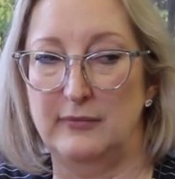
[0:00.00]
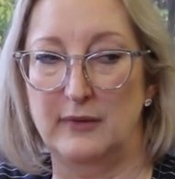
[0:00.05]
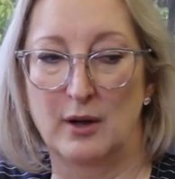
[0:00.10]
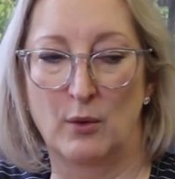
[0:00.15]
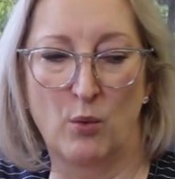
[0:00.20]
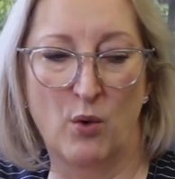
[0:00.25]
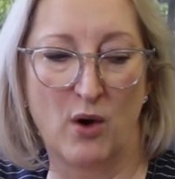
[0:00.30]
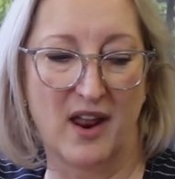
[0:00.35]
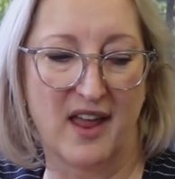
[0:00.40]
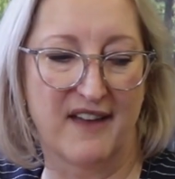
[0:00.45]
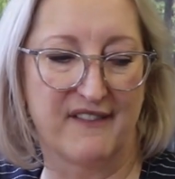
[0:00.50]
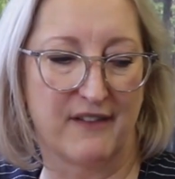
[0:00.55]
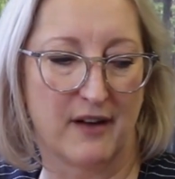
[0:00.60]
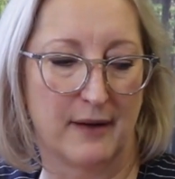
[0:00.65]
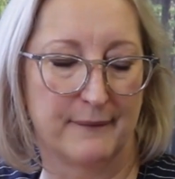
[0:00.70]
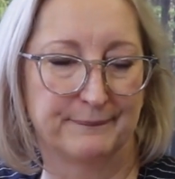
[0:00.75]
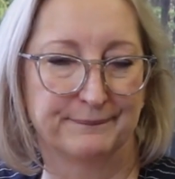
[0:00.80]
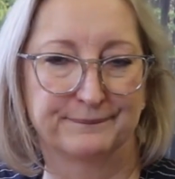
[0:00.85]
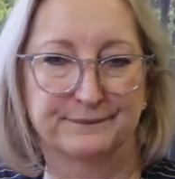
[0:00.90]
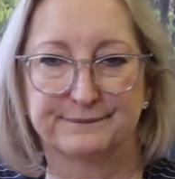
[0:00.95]
whatever.
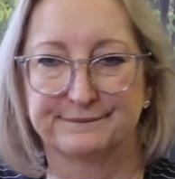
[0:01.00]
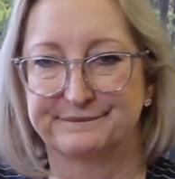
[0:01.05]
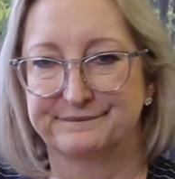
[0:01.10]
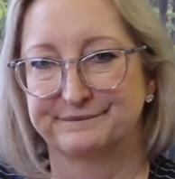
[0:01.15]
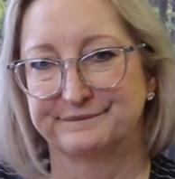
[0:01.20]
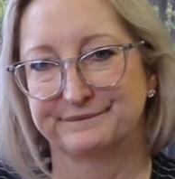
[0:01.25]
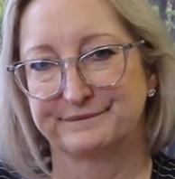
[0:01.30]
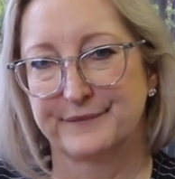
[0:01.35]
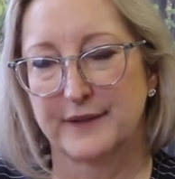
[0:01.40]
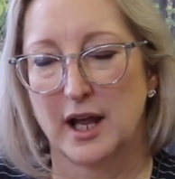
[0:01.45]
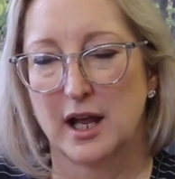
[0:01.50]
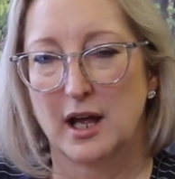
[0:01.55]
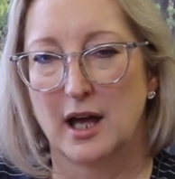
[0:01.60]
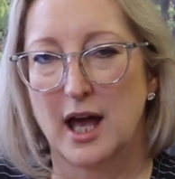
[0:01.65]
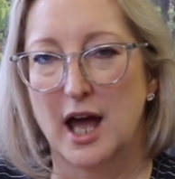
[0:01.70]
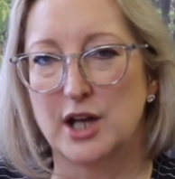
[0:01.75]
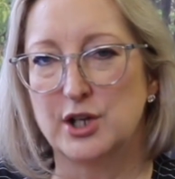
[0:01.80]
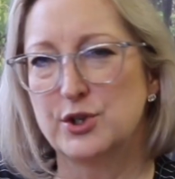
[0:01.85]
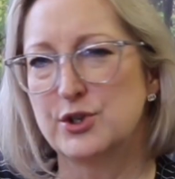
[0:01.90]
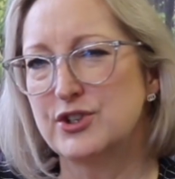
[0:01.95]

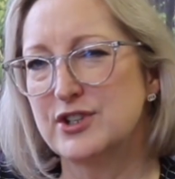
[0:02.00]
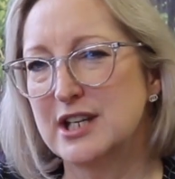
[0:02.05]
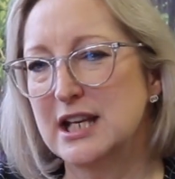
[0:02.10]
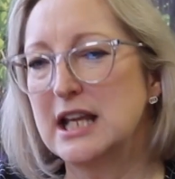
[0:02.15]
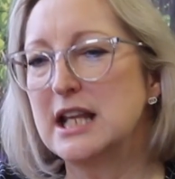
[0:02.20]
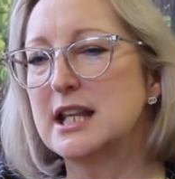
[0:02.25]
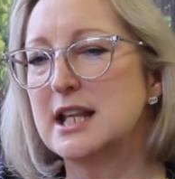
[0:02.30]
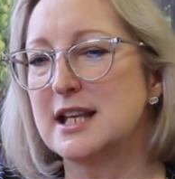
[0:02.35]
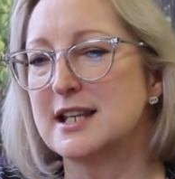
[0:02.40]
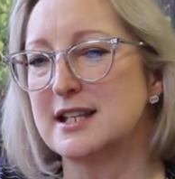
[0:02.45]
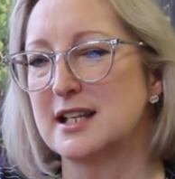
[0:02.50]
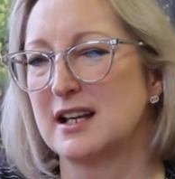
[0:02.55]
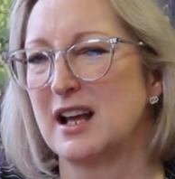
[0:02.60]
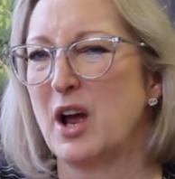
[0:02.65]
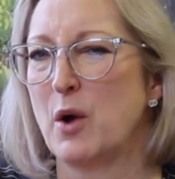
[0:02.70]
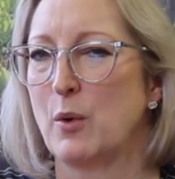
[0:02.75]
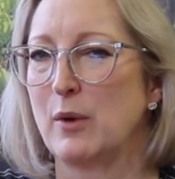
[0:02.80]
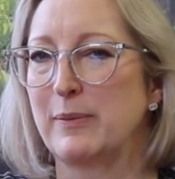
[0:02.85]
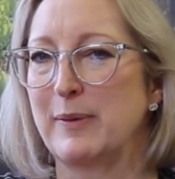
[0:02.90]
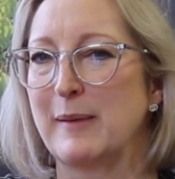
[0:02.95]
And you see this
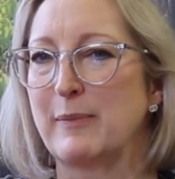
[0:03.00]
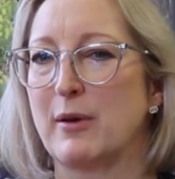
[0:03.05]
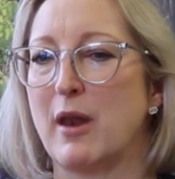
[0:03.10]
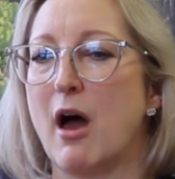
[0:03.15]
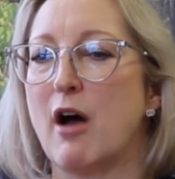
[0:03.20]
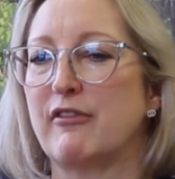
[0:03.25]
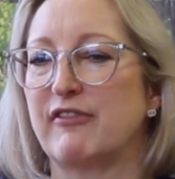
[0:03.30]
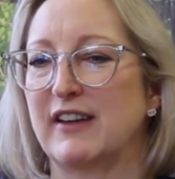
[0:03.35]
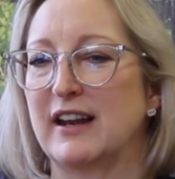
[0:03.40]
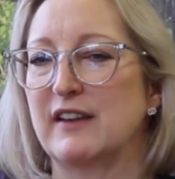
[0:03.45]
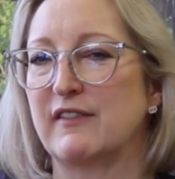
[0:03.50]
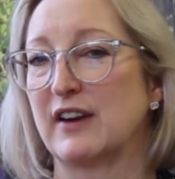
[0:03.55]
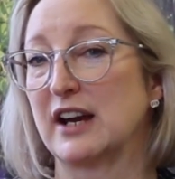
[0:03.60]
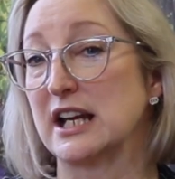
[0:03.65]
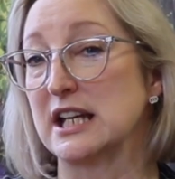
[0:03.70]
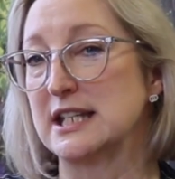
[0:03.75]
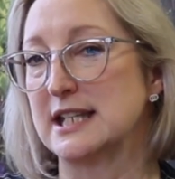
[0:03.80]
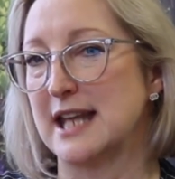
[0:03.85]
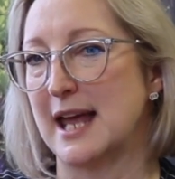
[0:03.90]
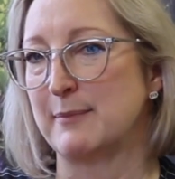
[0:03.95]
when people are feeling very
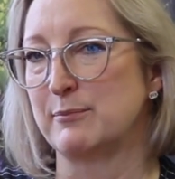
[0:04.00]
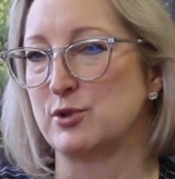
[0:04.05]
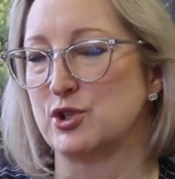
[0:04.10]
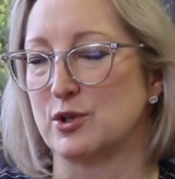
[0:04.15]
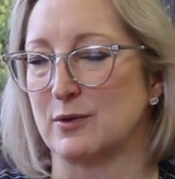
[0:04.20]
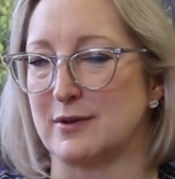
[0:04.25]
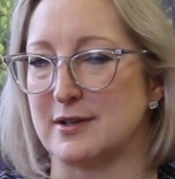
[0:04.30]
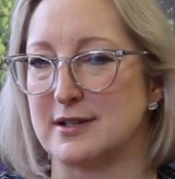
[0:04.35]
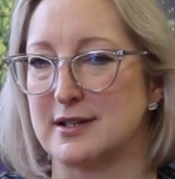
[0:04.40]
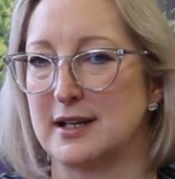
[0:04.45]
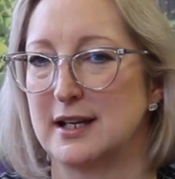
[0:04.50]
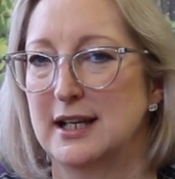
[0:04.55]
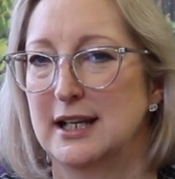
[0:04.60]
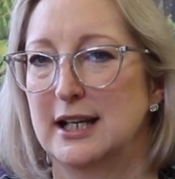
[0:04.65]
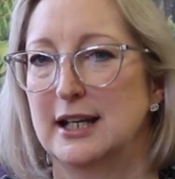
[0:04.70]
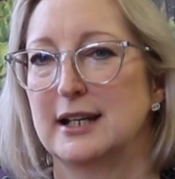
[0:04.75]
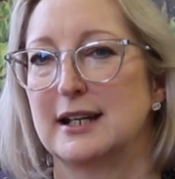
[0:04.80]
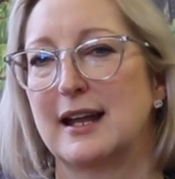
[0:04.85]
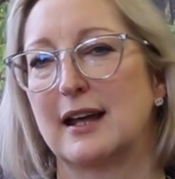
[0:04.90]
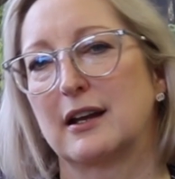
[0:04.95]
contemptuous.
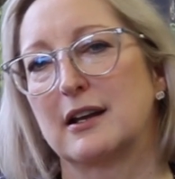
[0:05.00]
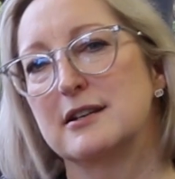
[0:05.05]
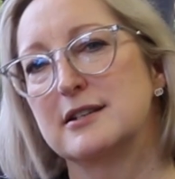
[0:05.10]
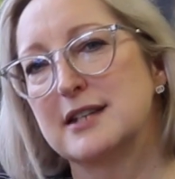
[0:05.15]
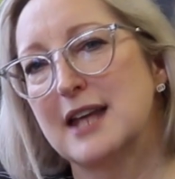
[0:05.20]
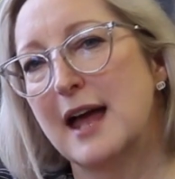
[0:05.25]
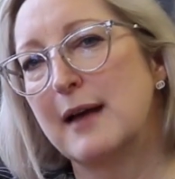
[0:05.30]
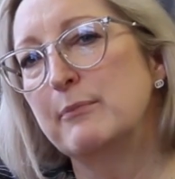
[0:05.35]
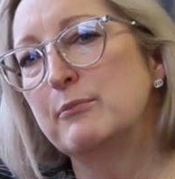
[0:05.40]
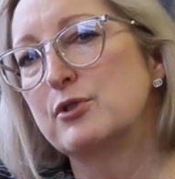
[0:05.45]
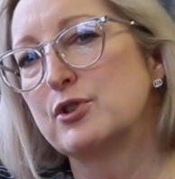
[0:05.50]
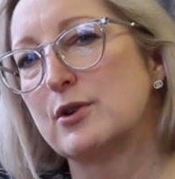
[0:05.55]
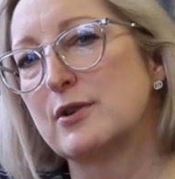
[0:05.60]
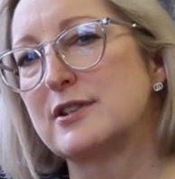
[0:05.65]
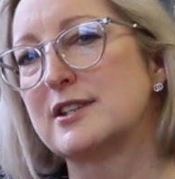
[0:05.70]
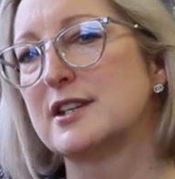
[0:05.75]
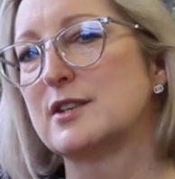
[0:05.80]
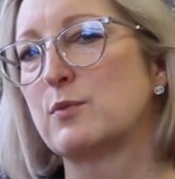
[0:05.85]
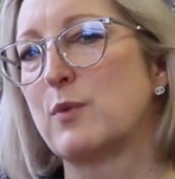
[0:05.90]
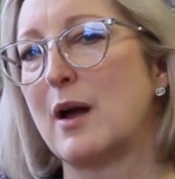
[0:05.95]
Now,
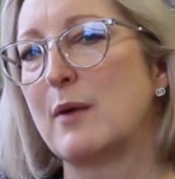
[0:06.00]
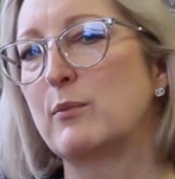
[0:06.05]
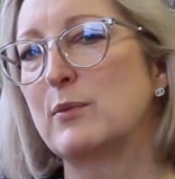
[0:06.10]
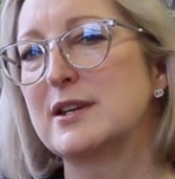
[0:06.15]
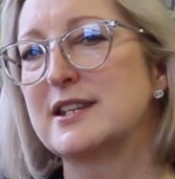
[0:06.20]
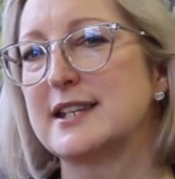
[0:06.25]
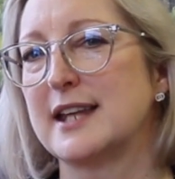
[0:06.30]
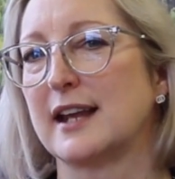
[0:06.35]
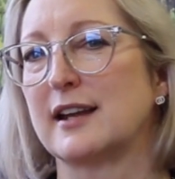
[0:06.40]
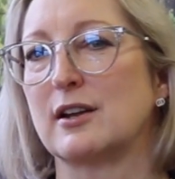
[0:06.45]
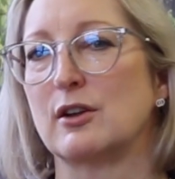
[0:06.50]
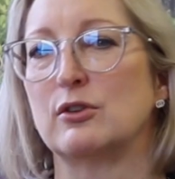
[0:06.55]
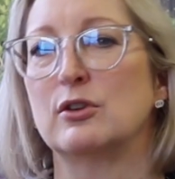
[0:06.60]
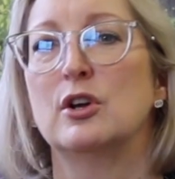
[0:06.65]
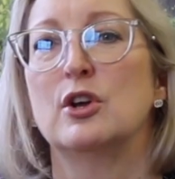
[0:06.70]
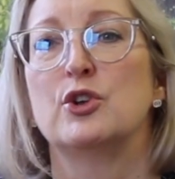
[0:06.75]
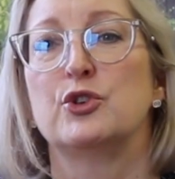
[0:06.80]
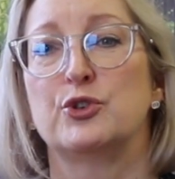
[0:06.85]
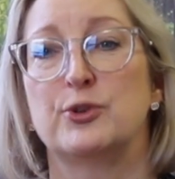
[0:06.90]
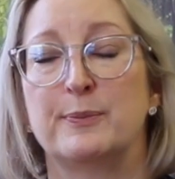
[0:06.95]
contemptuous is when we signal
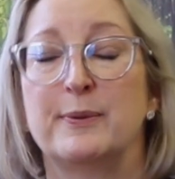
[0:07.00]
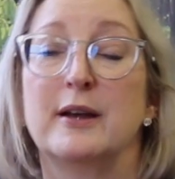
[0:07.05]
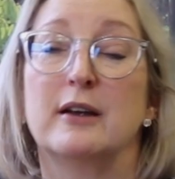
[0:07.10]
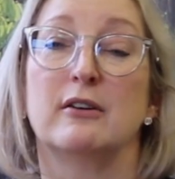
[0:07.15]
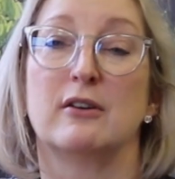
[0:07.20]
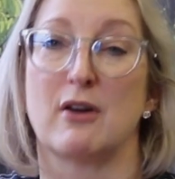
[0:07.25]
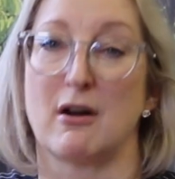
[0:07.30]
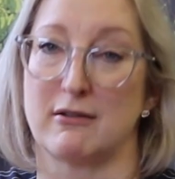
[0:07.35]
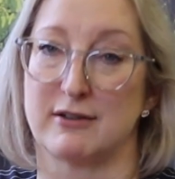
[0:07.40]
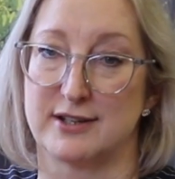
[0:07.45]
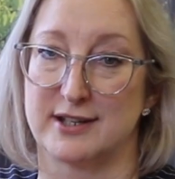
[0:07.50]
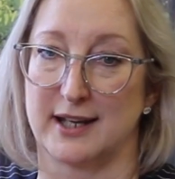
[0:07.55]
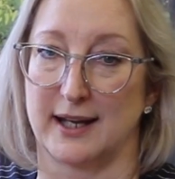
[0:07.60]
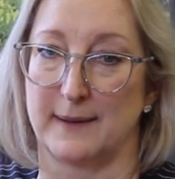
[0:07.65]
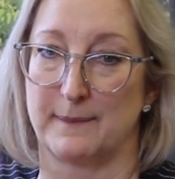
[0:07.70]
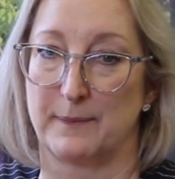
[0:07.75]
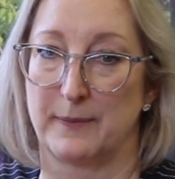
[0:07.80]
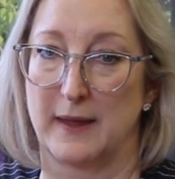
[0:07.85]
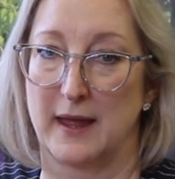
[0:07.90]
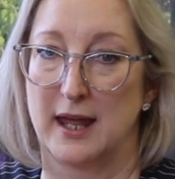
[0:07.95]
superiority,
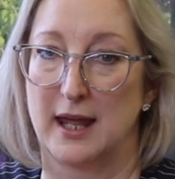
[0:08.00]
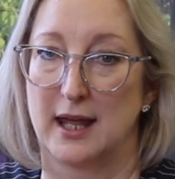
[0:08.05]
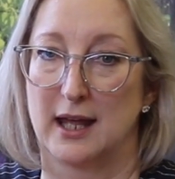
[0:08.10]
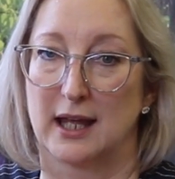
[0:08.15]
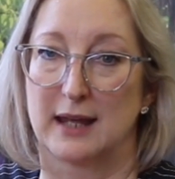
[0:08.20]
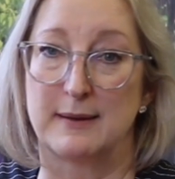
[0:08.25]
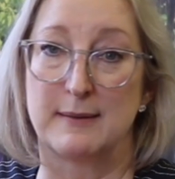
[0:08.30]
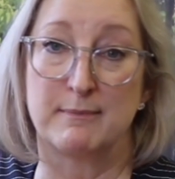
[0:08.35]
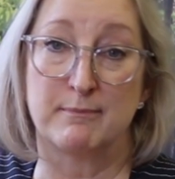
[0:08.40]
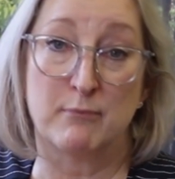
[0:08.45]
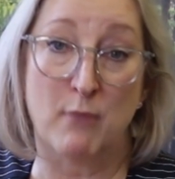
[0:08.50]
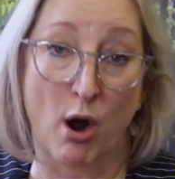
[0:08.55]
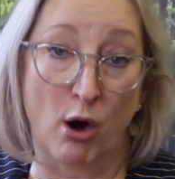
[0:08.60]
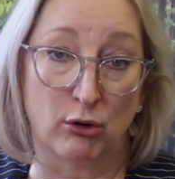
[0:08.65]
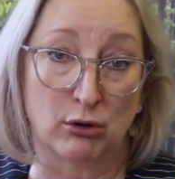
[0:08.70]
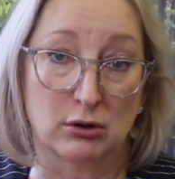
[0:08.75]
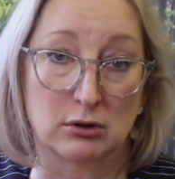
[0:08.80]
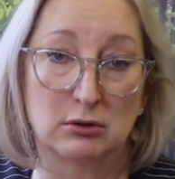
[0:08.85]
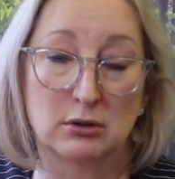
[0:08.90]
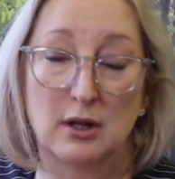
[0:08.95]
okay,
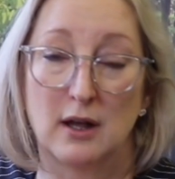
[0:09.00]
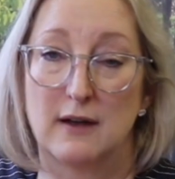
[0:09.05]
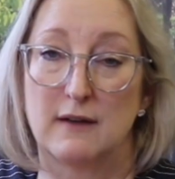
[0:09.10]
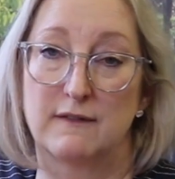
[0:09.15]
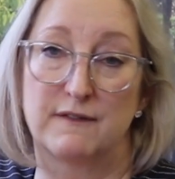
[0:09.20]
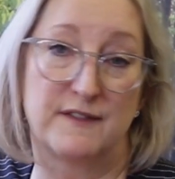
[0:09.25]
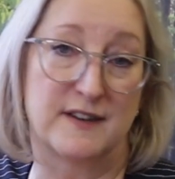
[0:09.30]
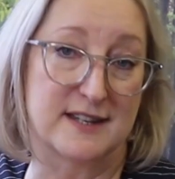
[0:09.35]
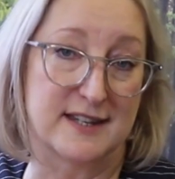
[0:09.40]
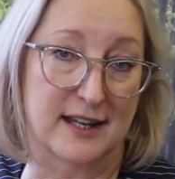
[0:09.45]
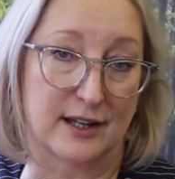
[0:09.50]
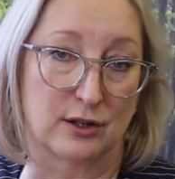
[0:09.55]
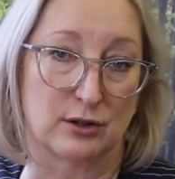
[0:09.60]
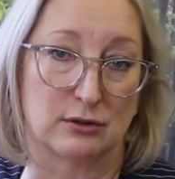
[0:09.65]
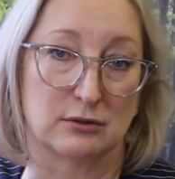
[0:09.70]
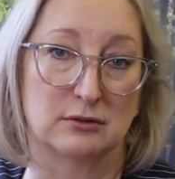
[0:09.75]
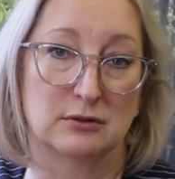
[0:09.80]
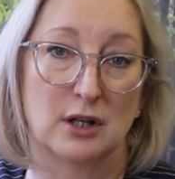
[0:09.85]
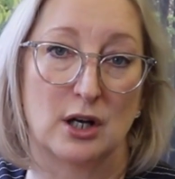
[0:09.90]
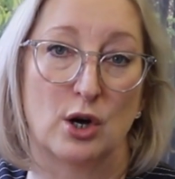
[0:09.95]
moral,
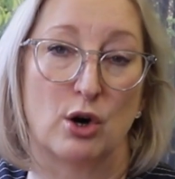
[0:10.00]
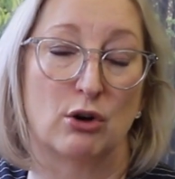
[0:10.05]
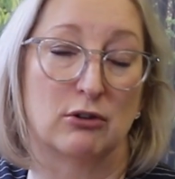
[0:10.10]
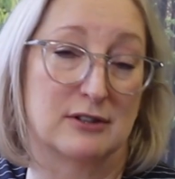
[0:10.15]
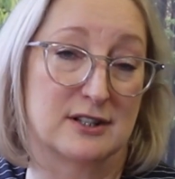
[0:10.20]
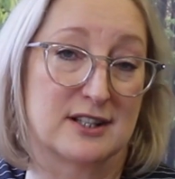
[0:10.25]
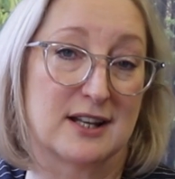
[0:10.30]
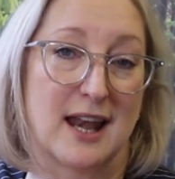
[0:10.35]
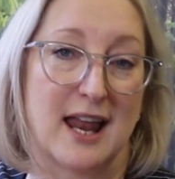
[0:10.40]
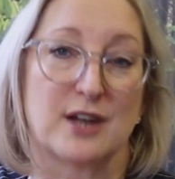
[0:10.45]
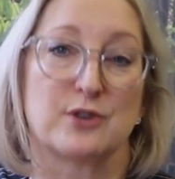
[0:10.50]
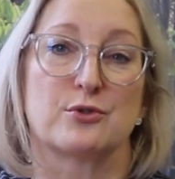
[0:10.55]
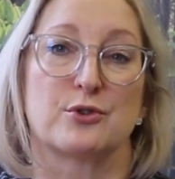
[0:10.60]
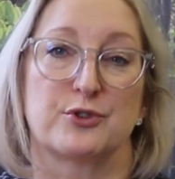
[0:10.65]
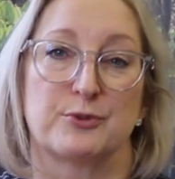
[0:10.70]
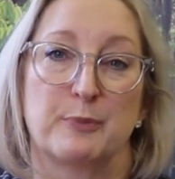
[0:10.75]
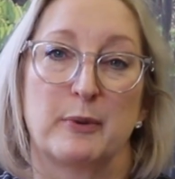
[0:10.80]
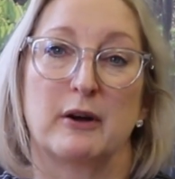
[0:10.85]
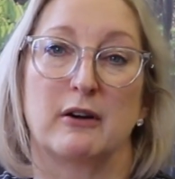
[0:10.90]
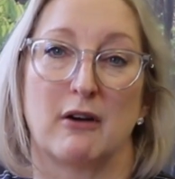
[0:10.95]
physical, or intellectual
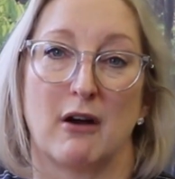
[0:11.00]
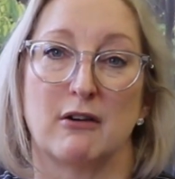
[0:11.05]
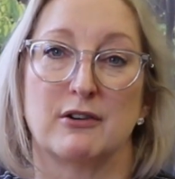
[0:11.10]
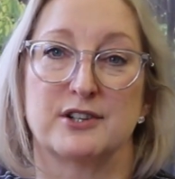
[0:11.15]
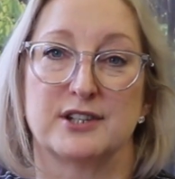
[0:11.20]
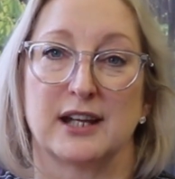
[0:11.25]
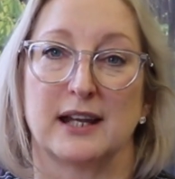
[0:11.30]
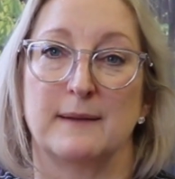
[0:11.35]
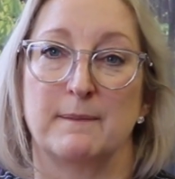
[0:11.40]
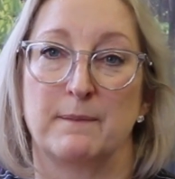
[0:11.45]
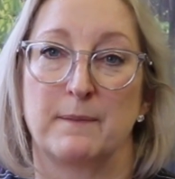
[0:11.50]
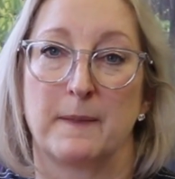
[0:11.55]
superiority.